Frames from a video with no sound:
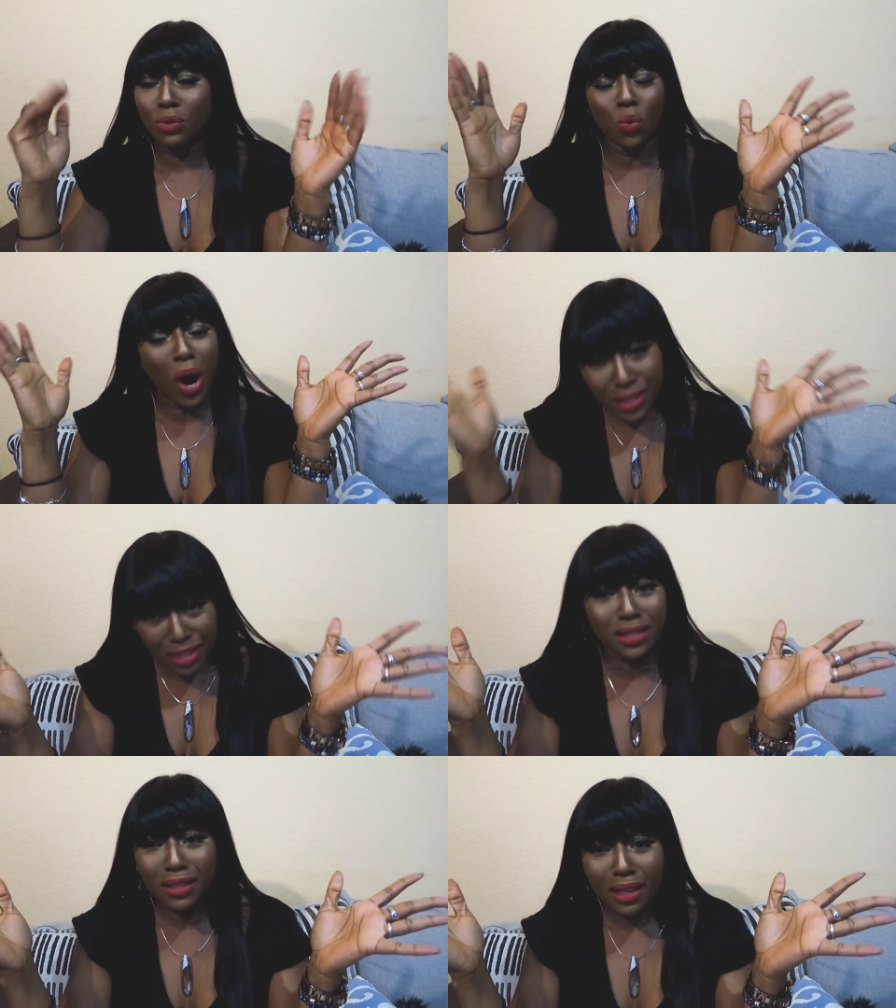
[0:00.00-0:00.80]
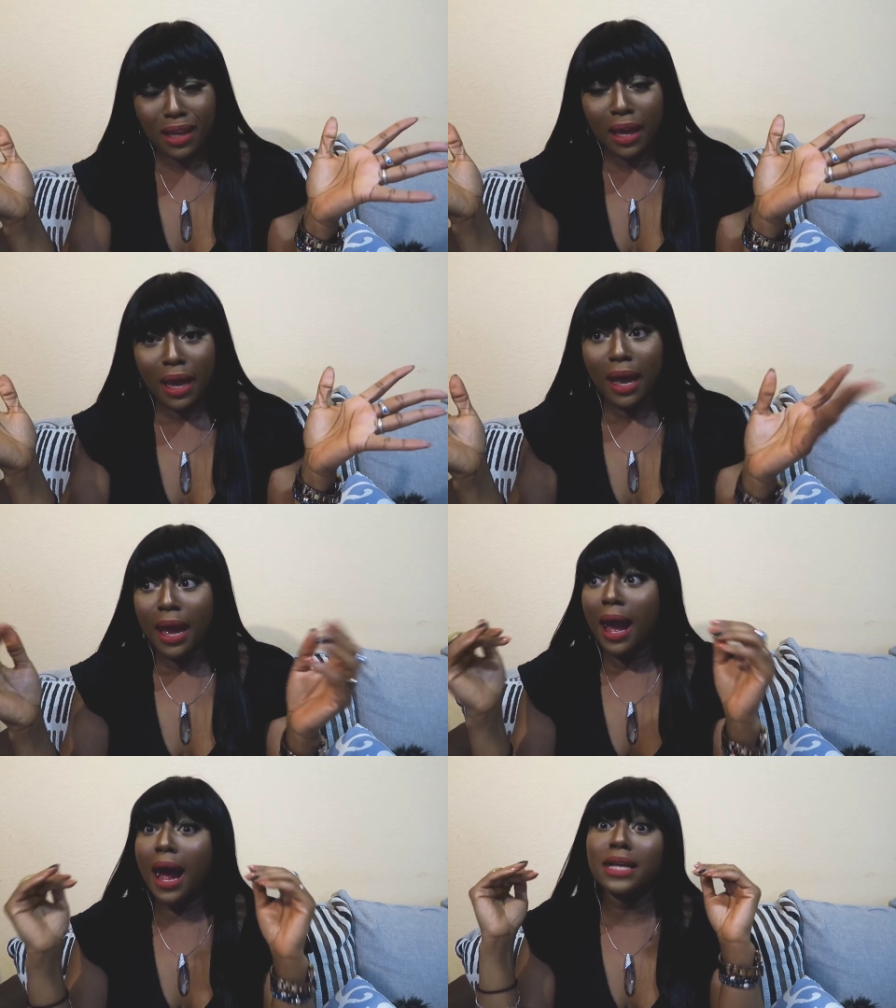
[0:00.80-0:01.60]
What?
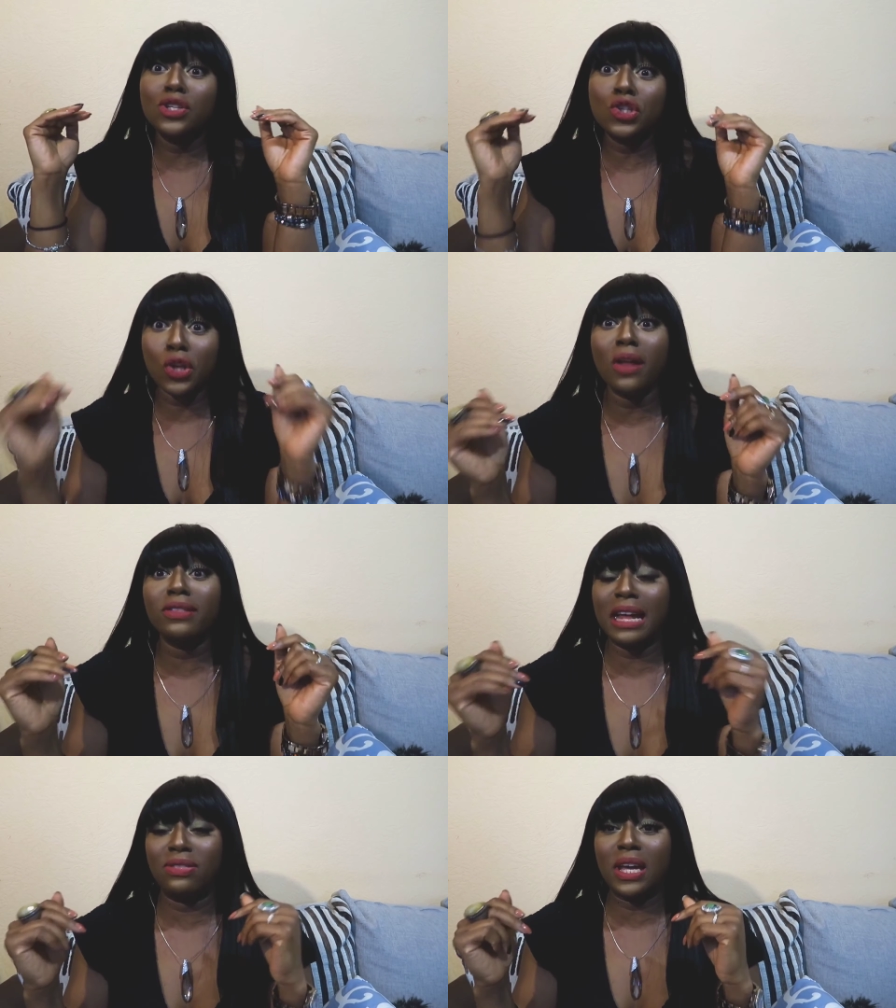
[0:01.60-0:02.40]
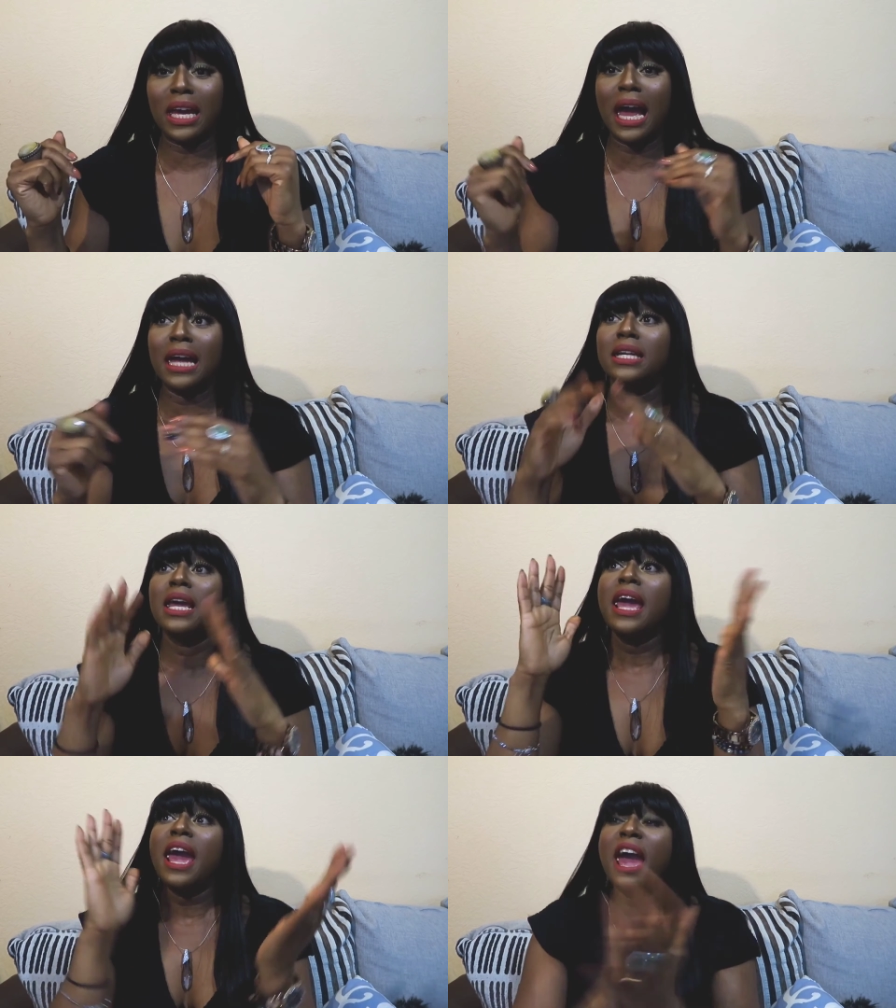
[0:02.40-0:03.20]
I saw that thing, and
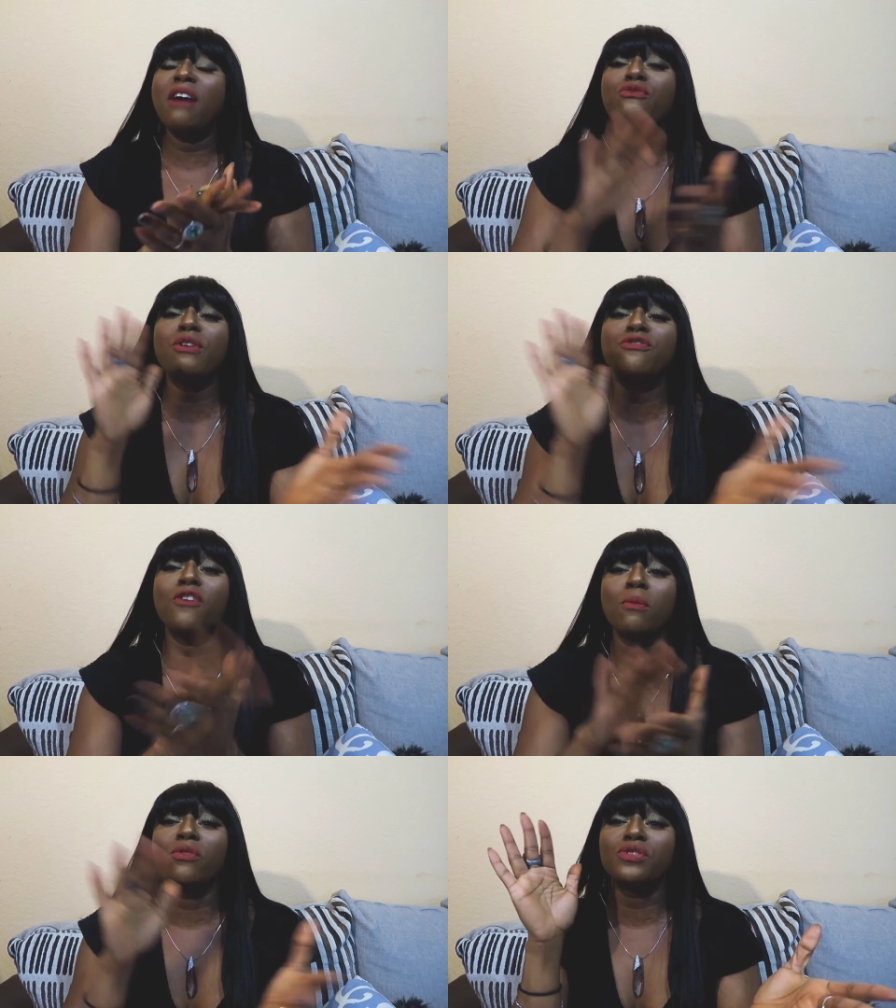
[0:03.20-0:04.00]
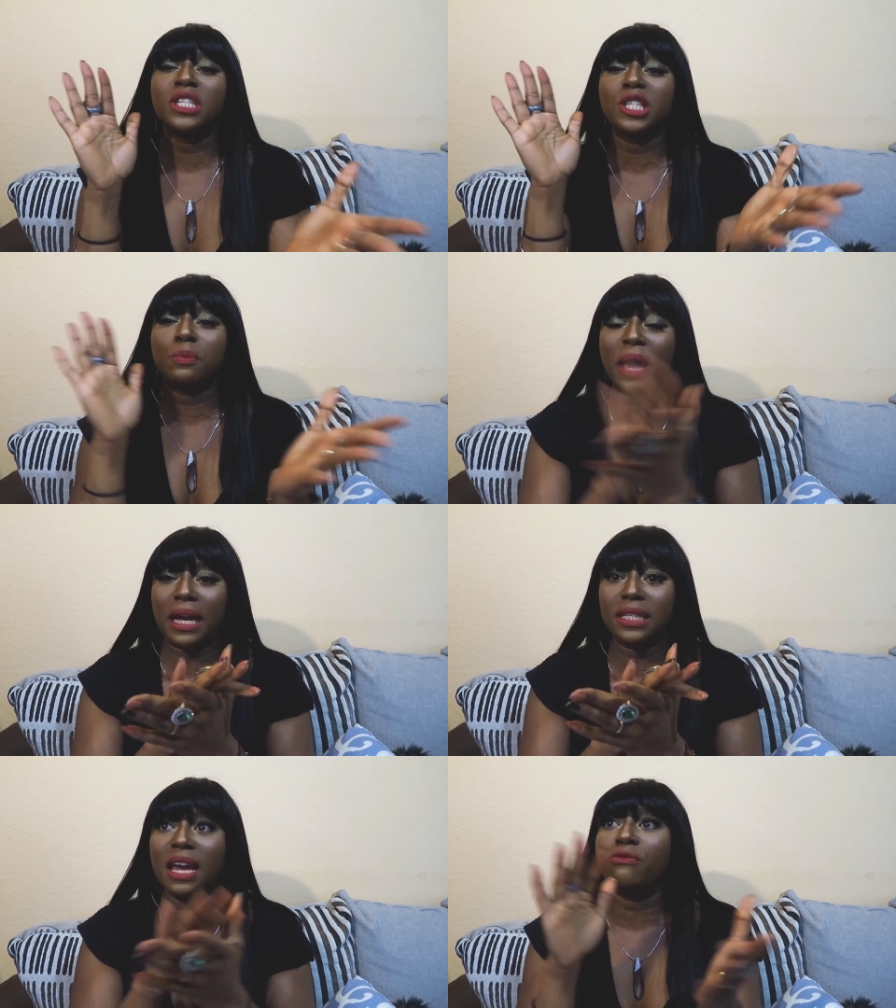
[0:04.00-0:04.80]
every form of
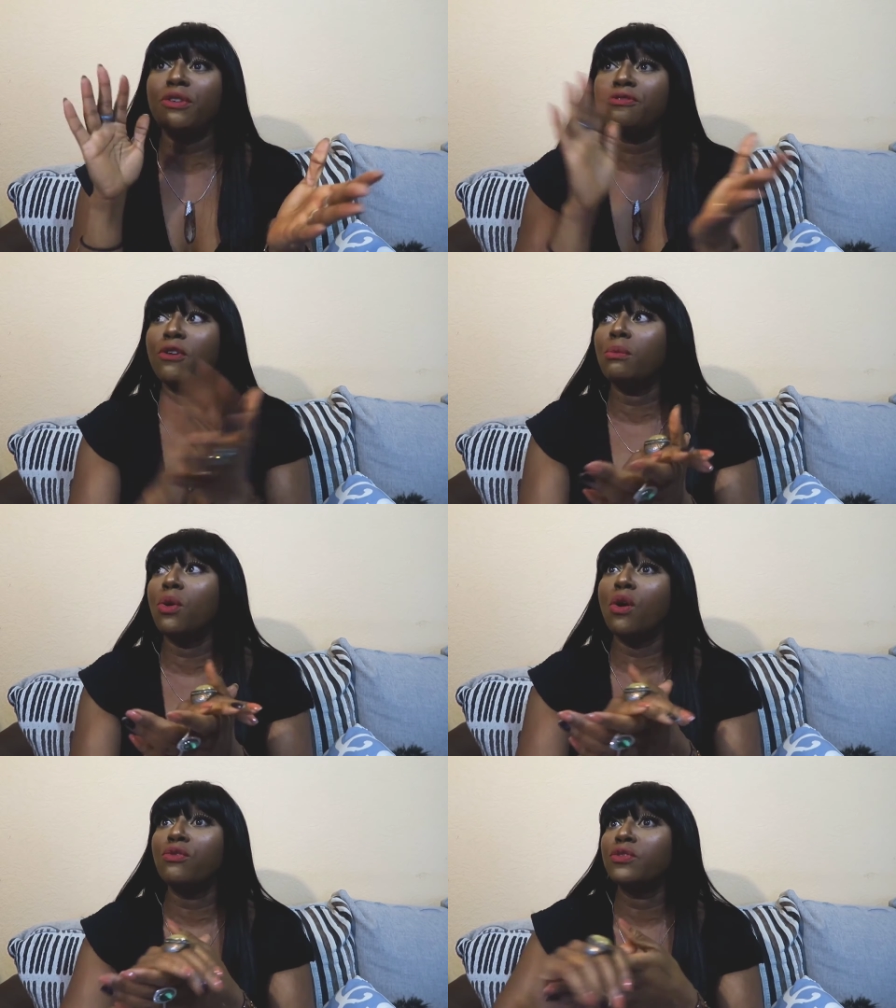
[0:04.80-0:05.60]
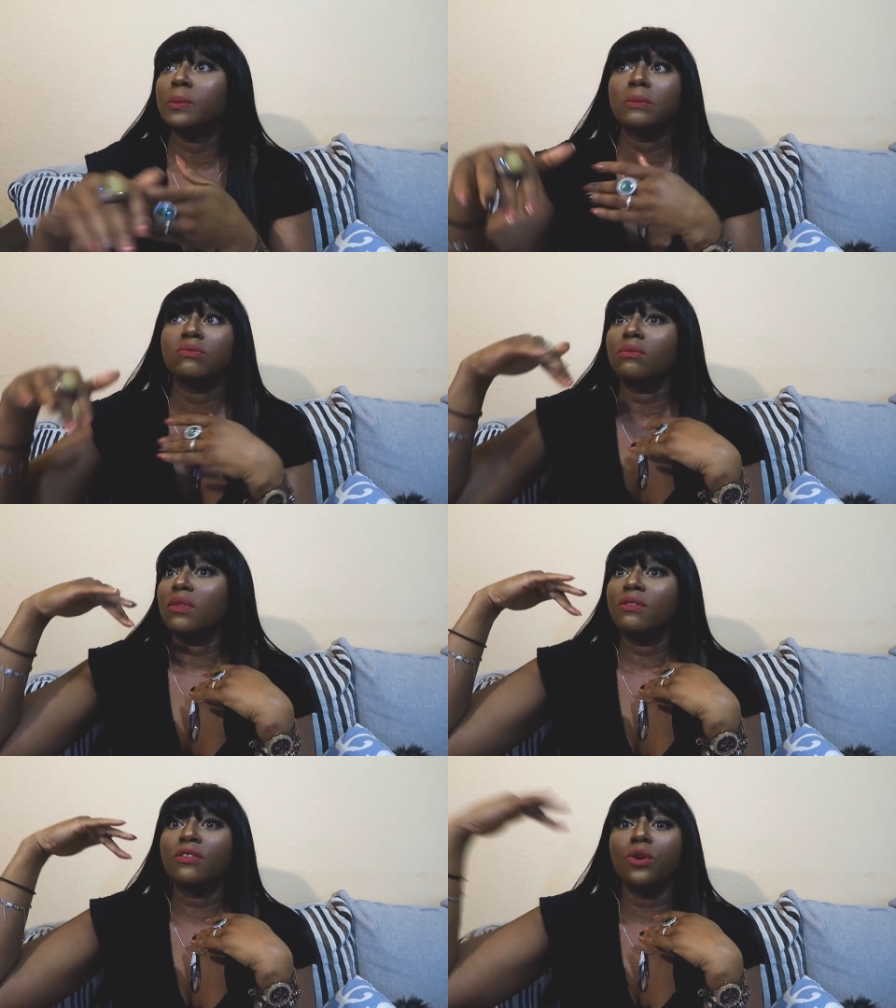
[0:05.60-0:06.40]
respect, every form of
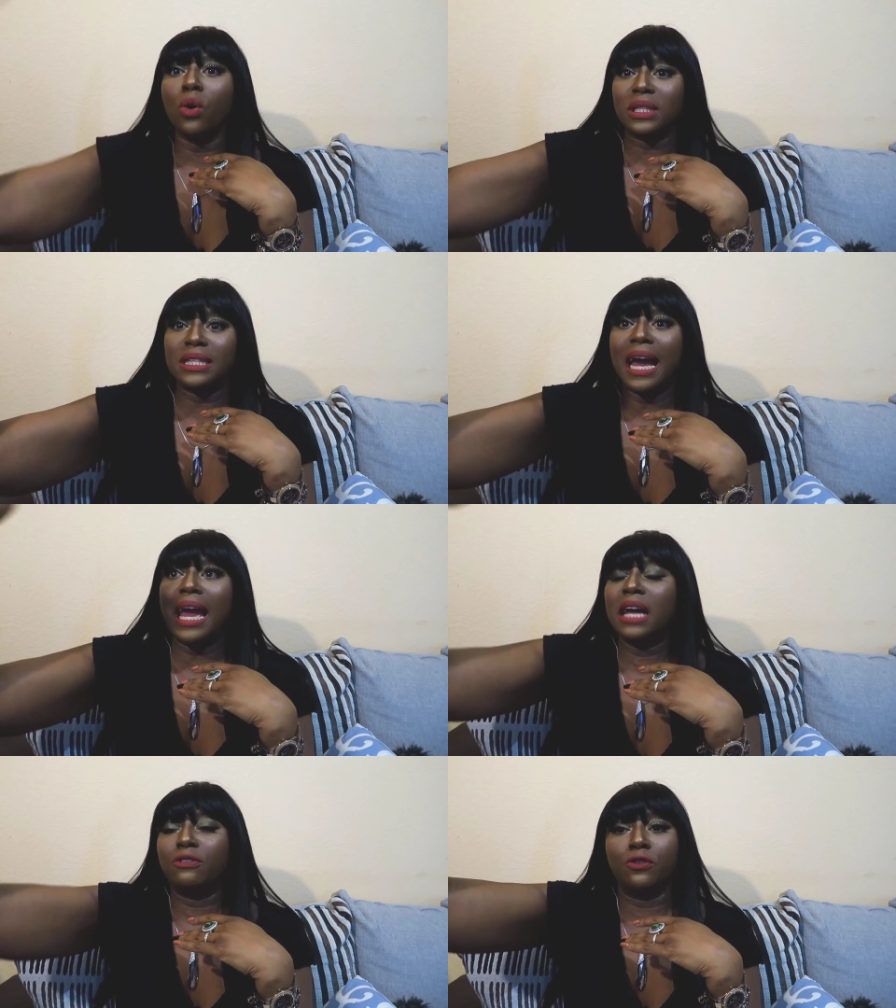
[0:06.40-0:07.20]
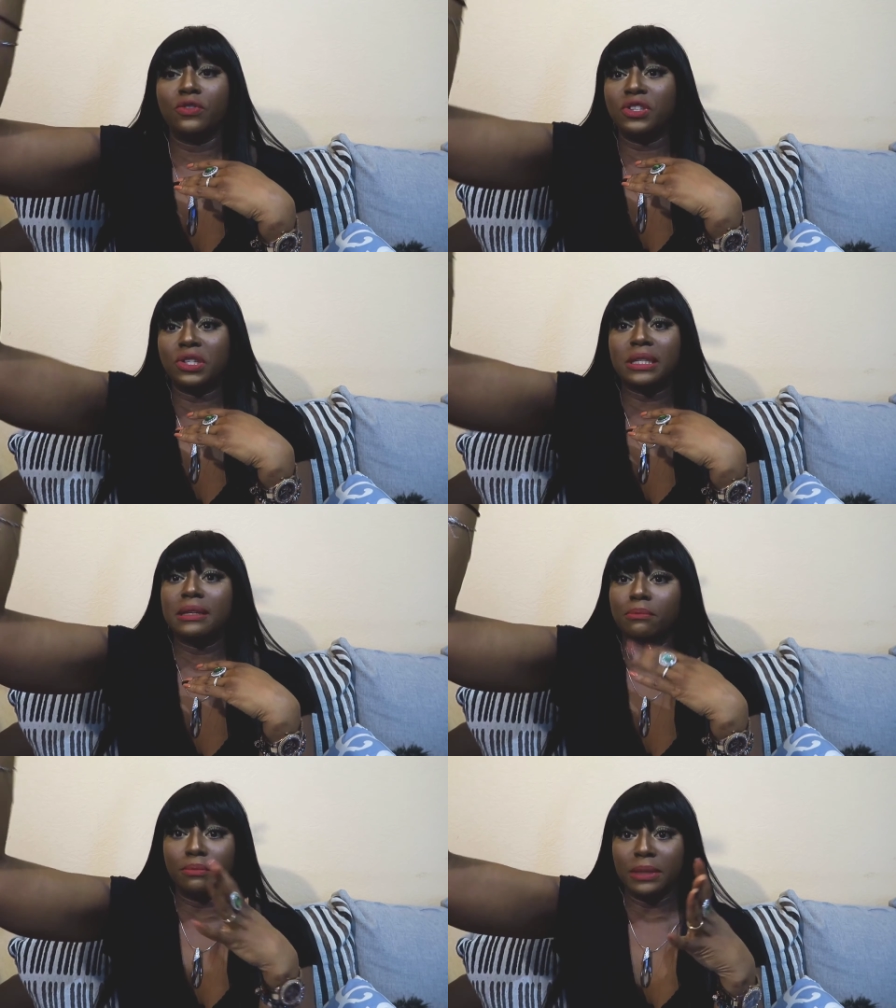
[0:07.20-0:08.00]
thought I had for
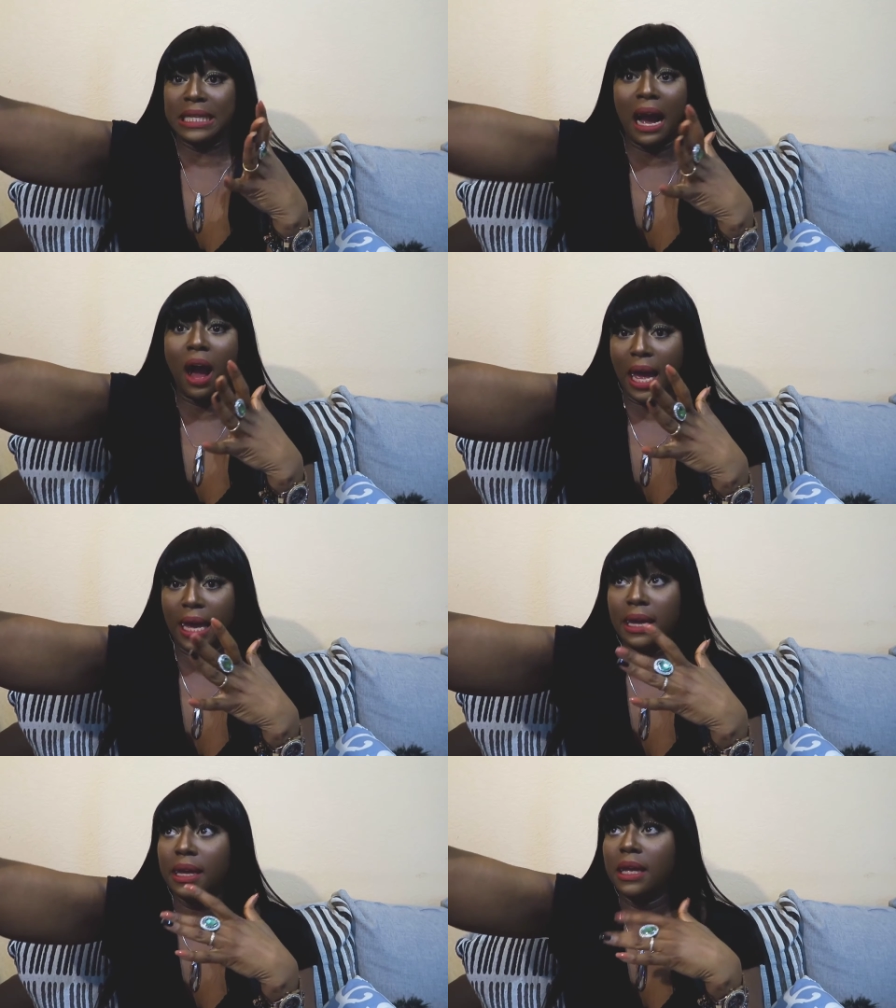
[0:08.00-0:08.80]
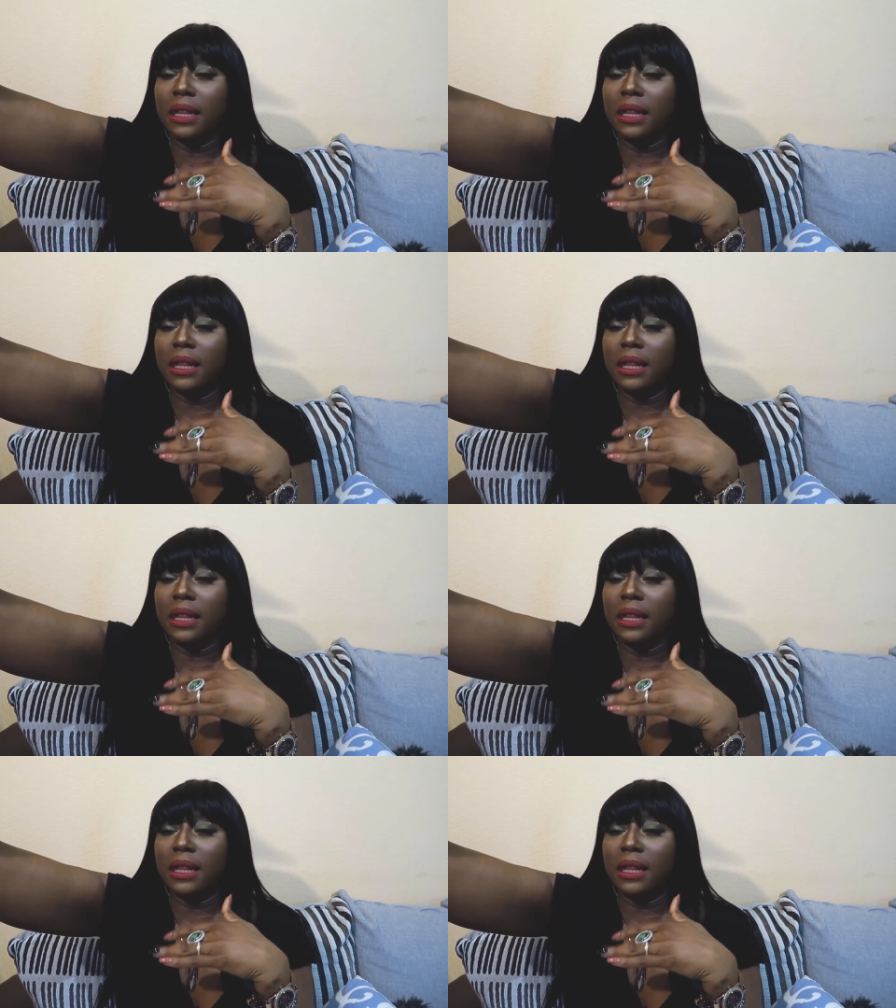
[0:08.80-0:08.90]
this guy